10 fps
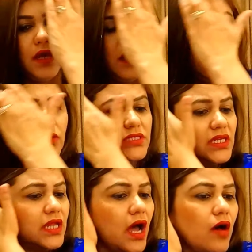You
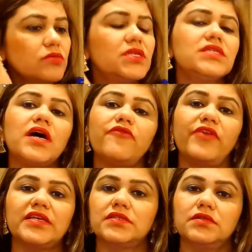see, the houses are
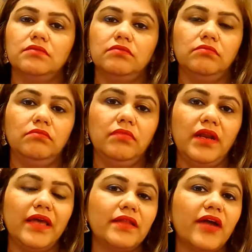fixed.
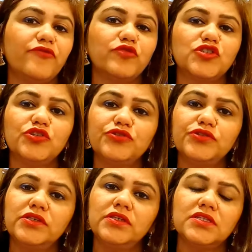Like that for
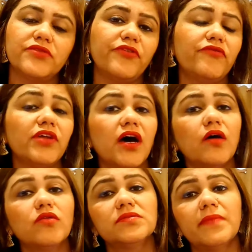children is the fifth
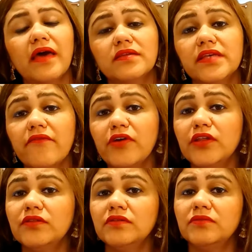house, marriage
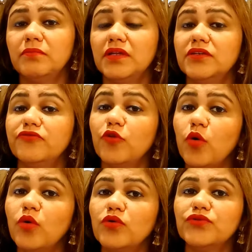seventh, mother
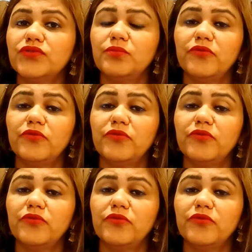fourth,